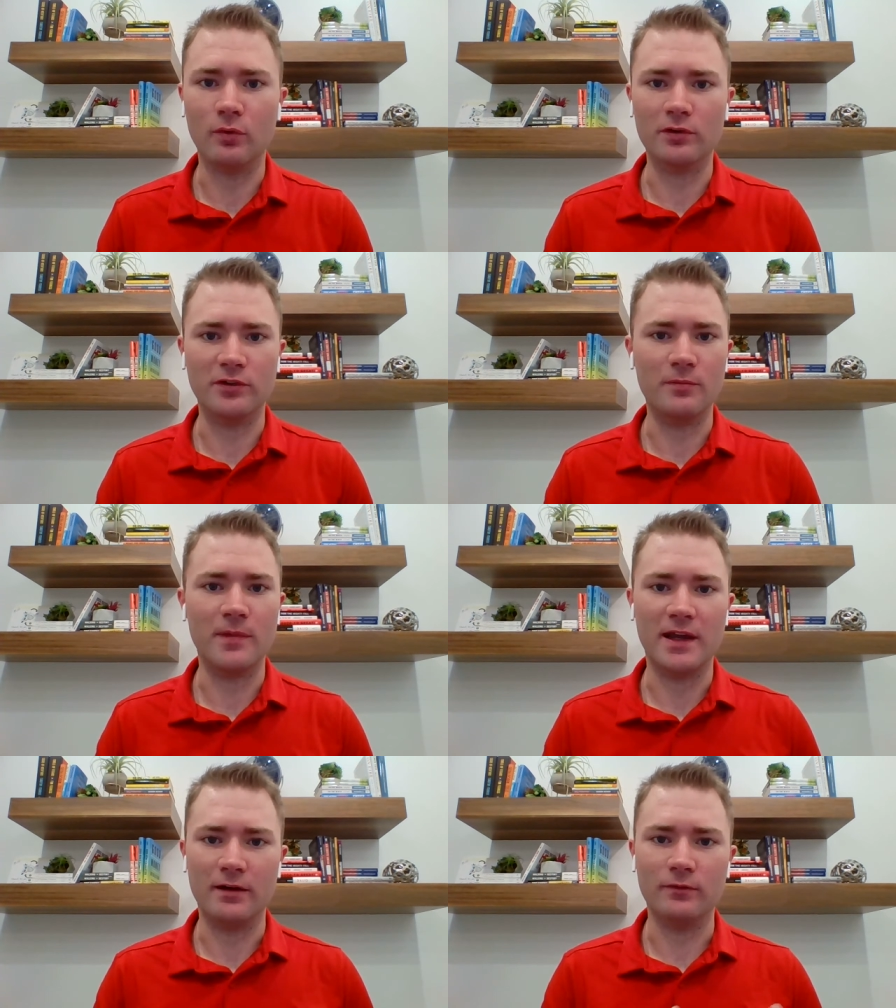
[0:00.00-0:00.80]
world, you
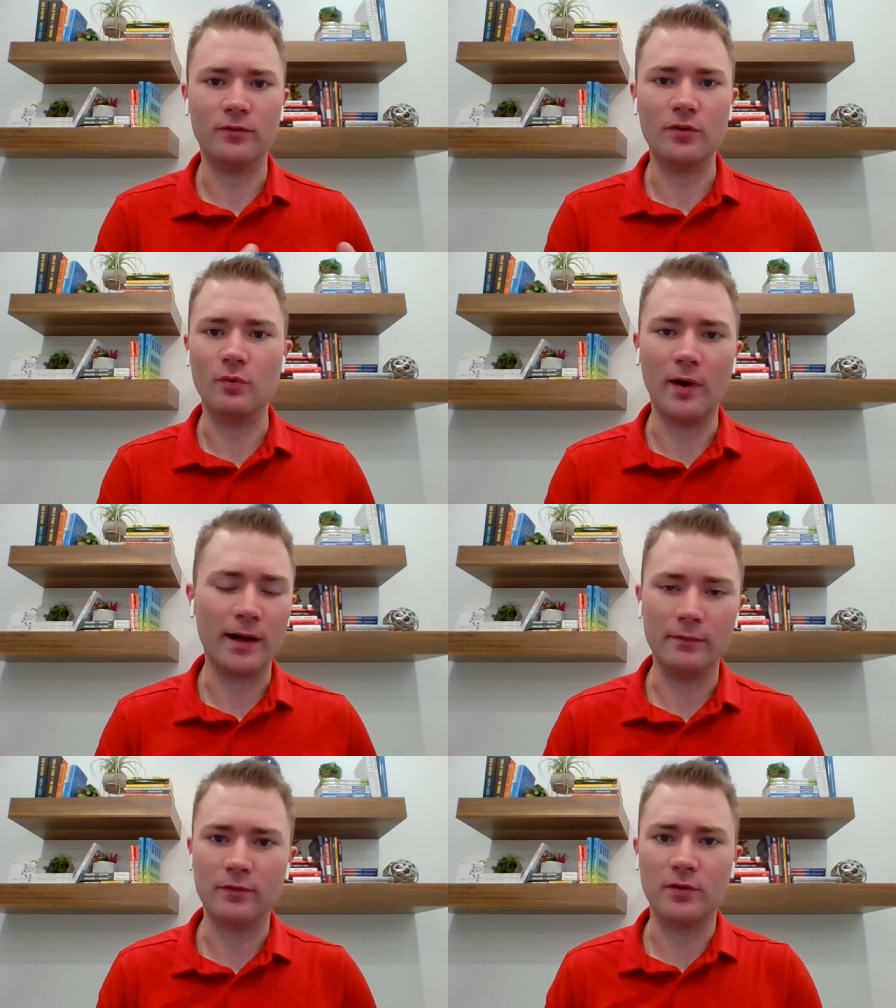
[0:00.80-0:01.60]
may have two
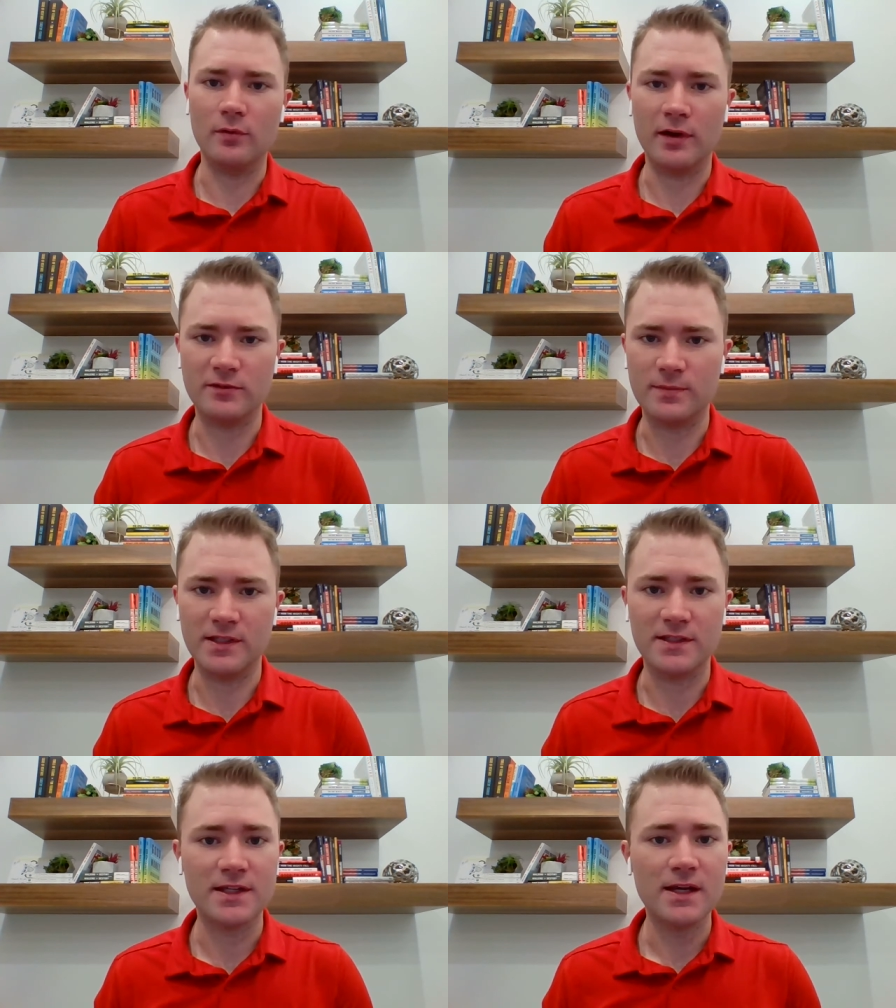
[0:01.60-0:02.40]
wives, two
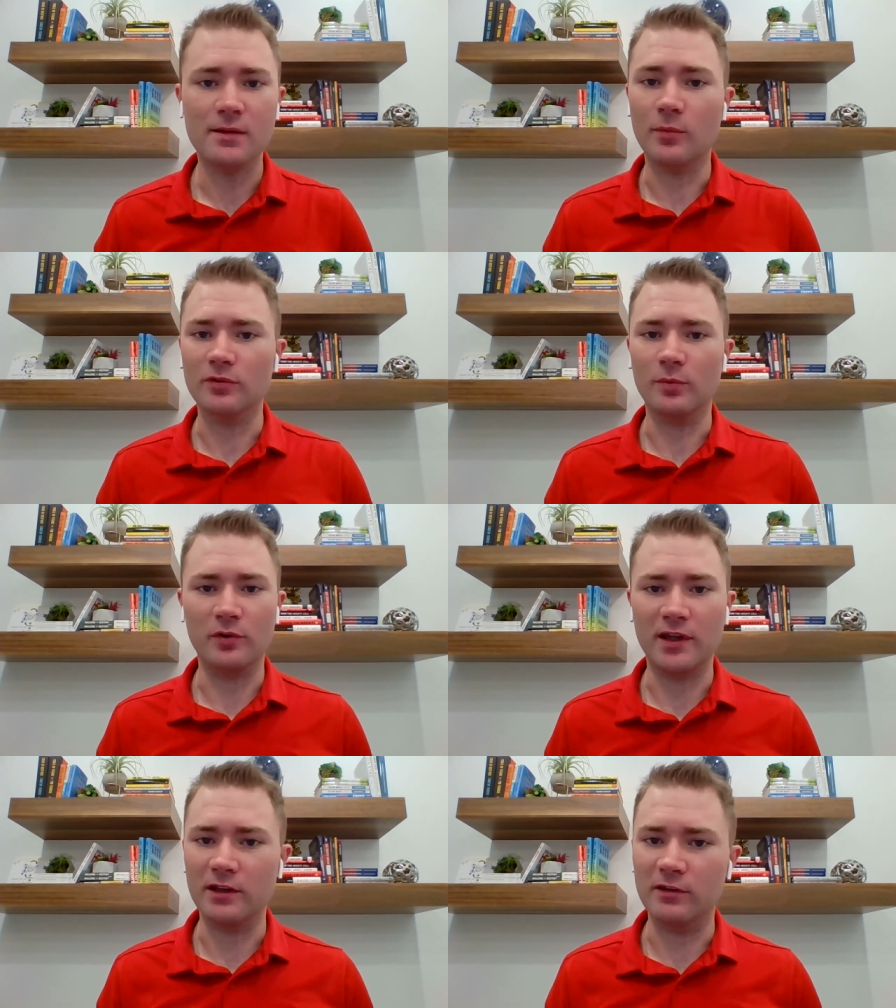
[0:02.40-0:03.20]
husbands, multiple
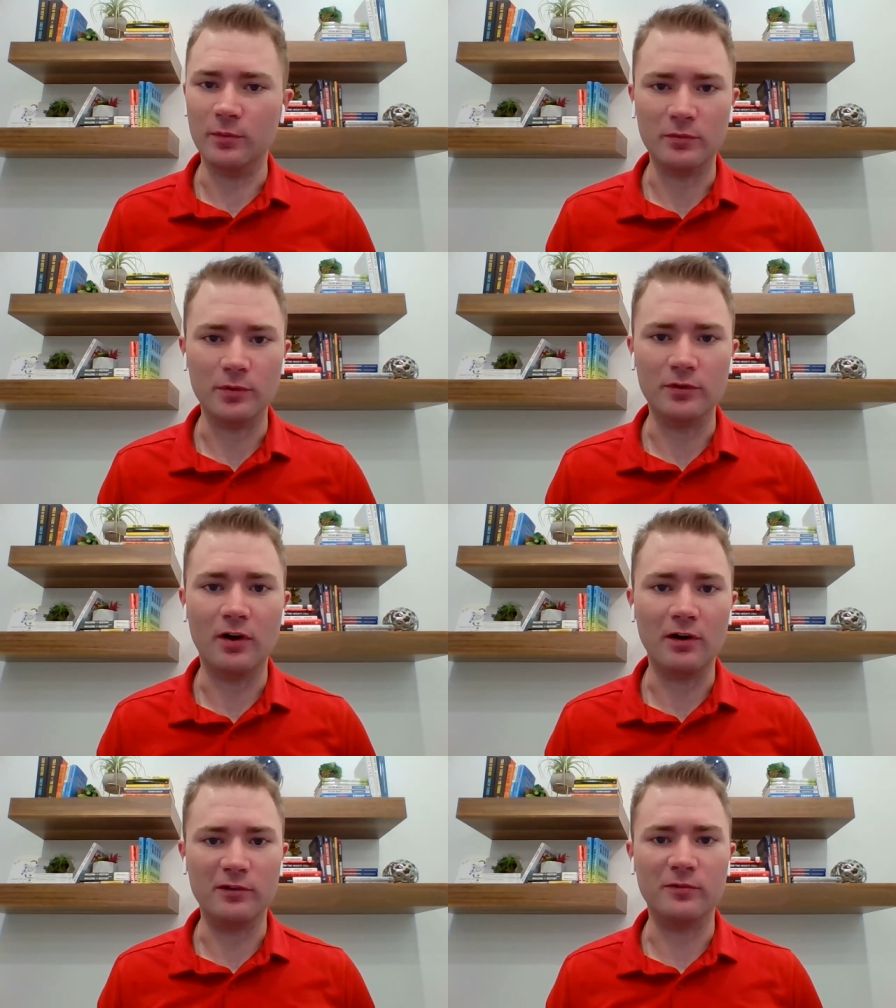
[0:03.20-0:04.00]
kids, multiple
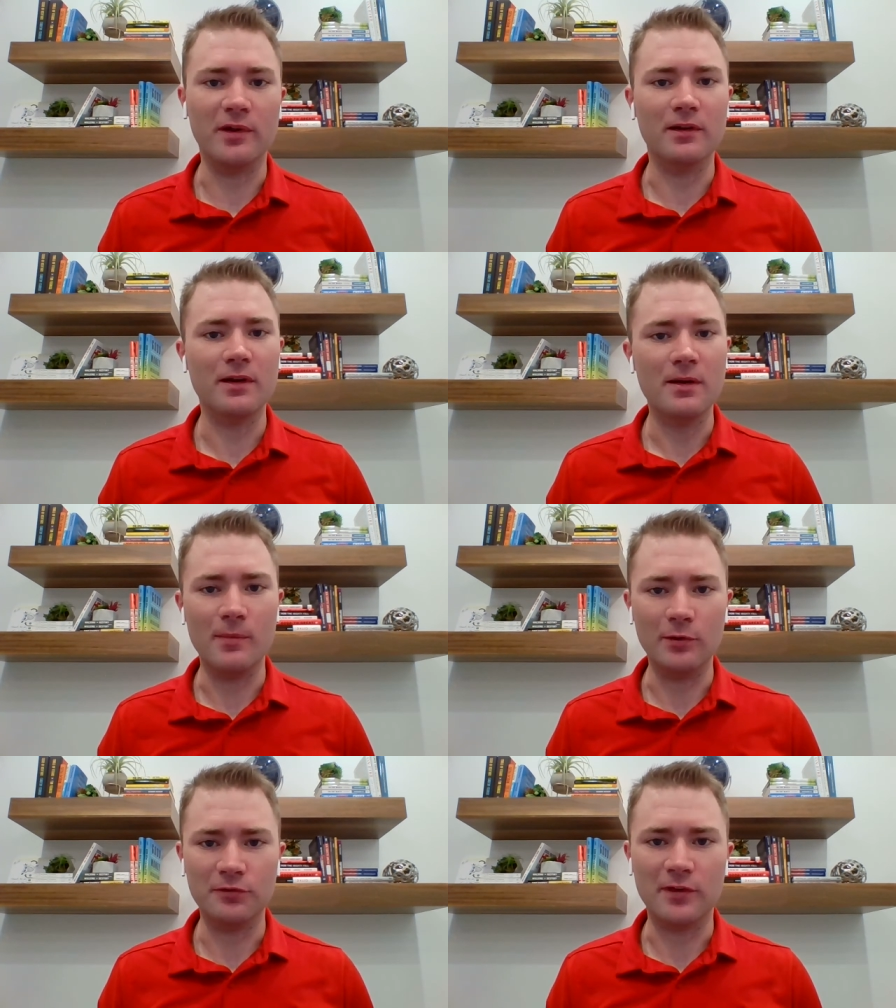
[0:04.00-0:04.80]
dogs, but
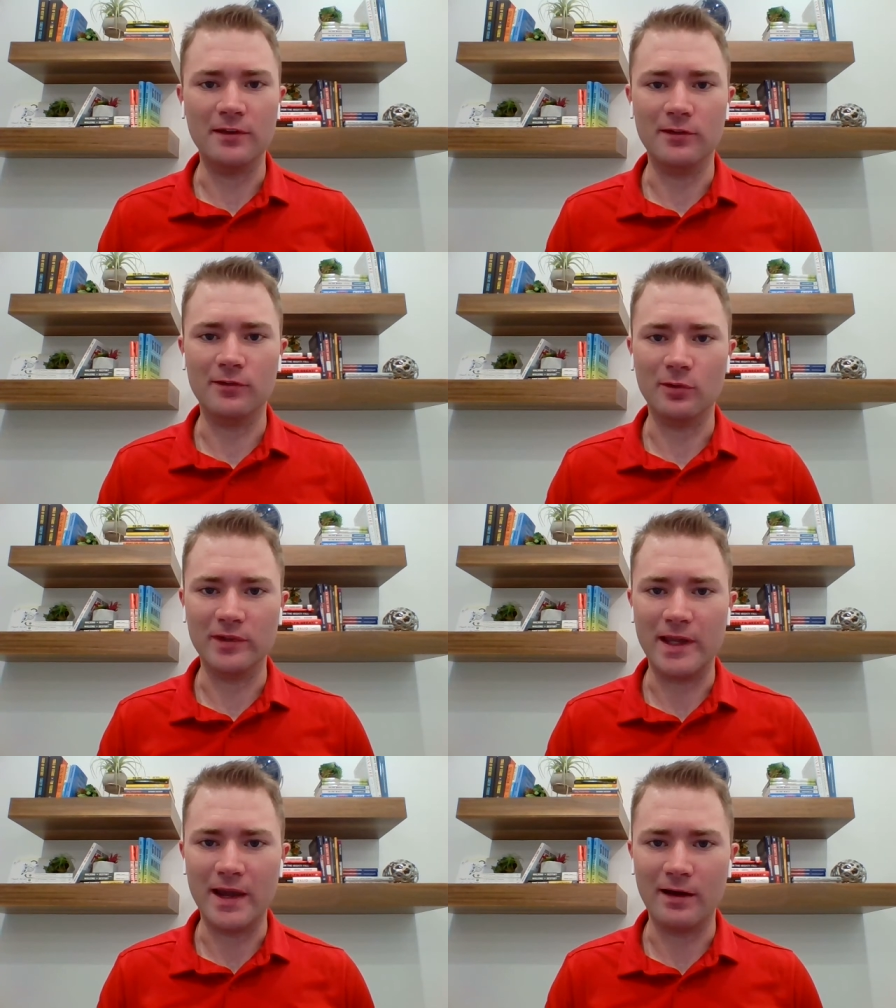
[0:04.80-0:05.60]
most dentists
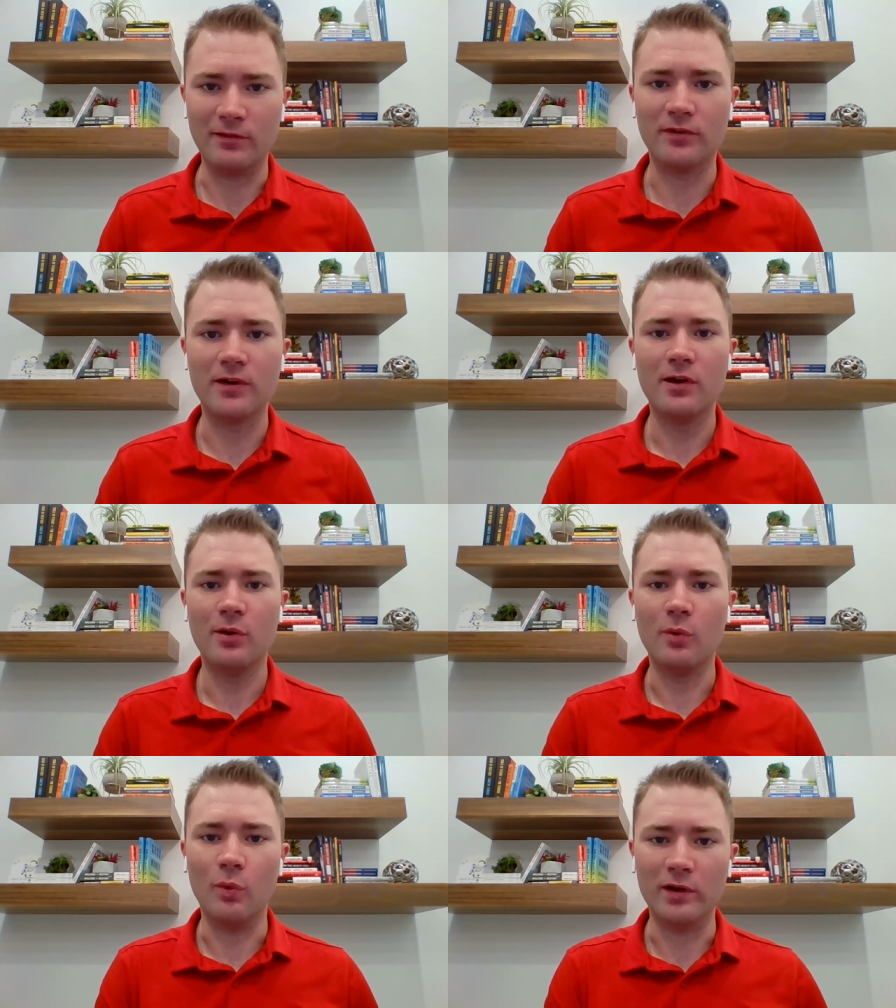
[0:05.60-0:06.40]
only have
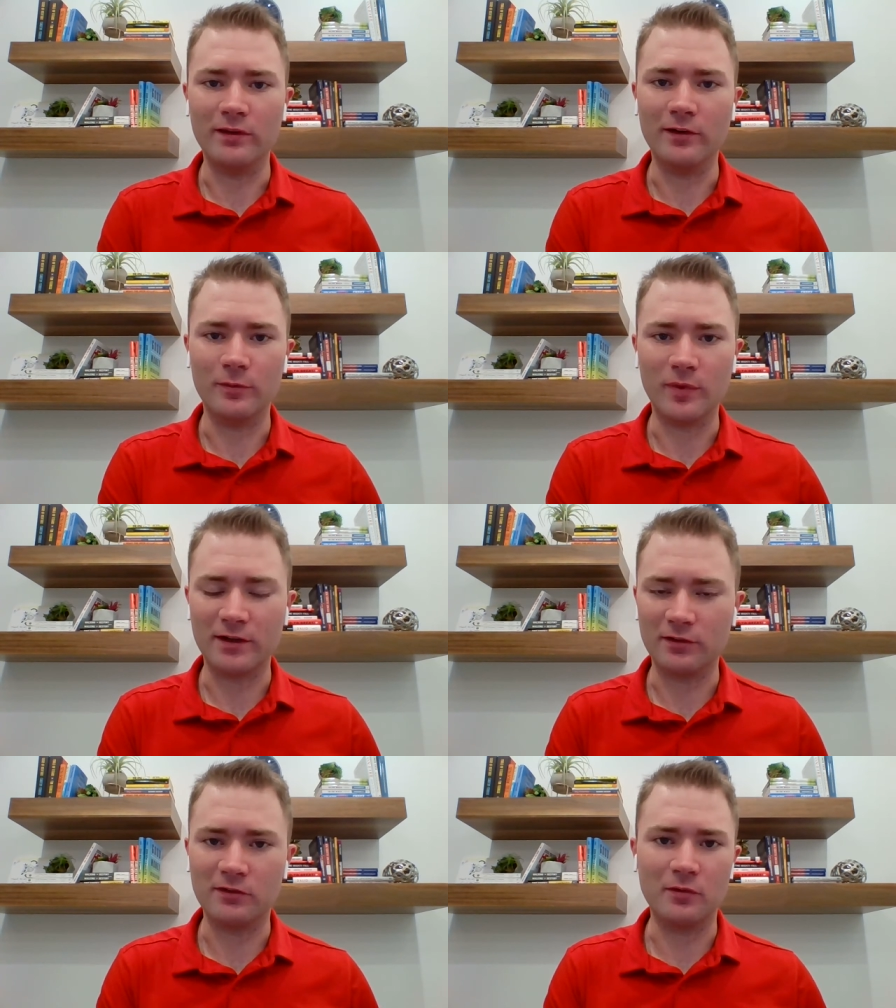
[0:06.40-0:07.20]
one dental
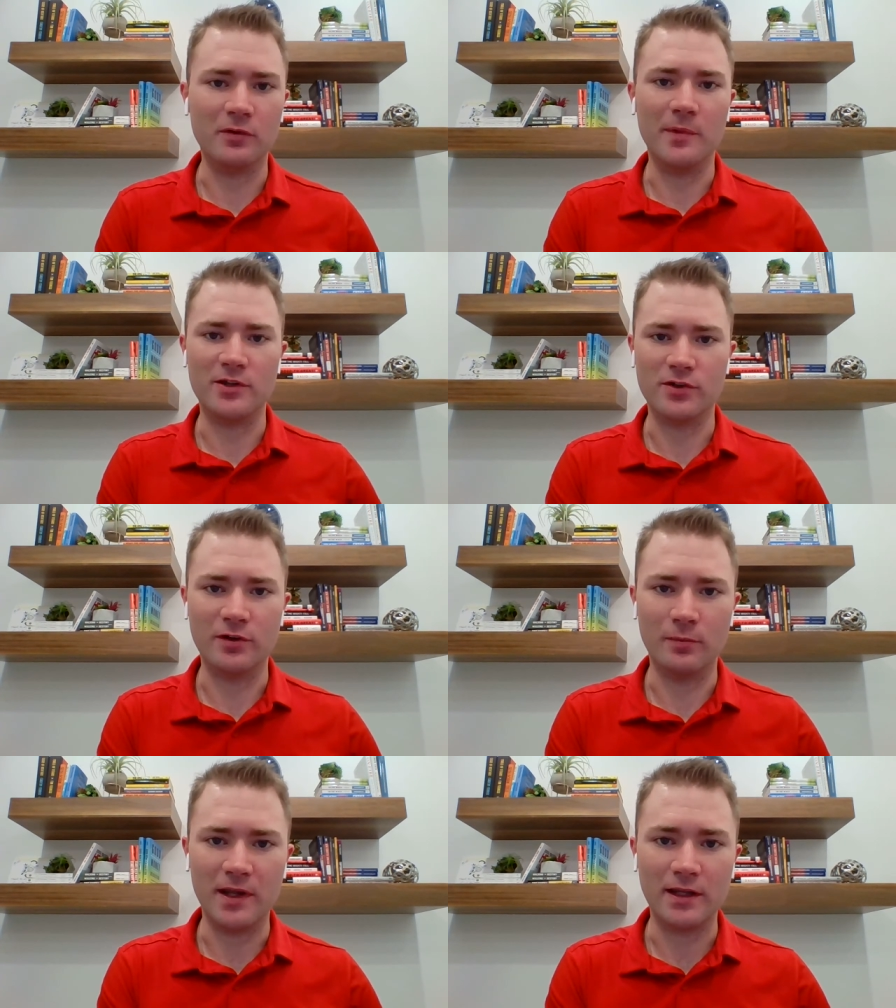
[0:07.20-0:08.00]
practice. You want to make sure
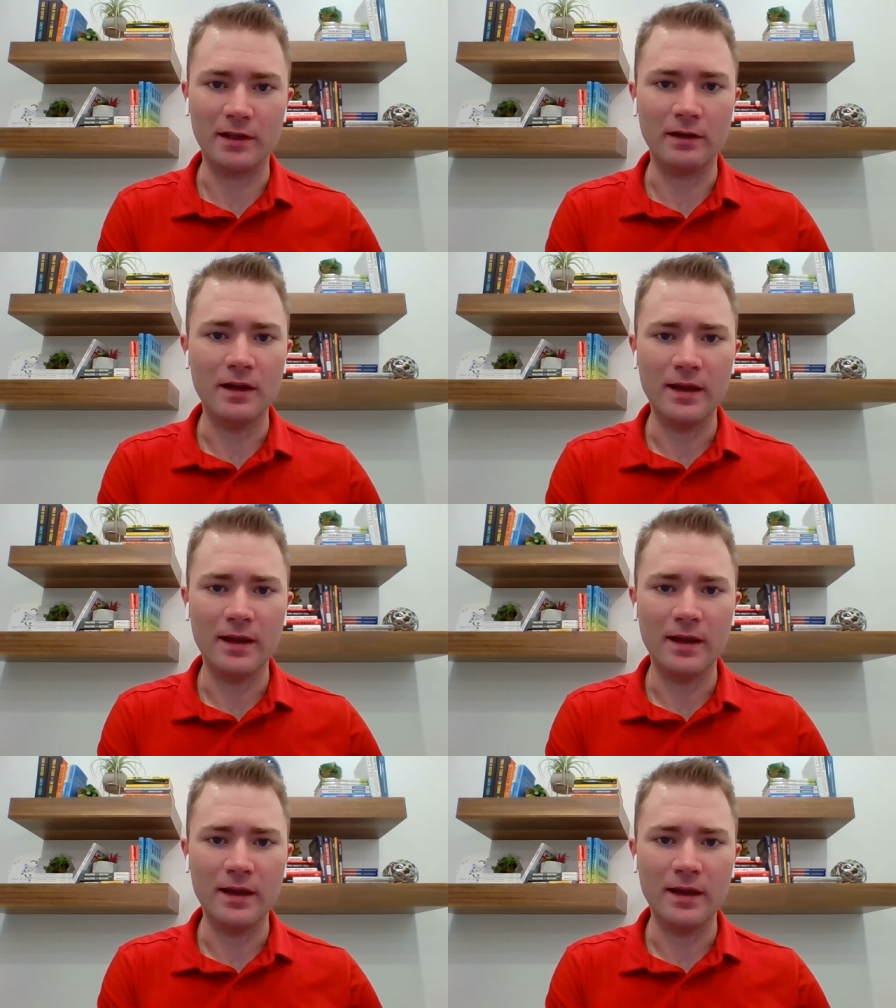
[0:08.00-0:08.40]
you're making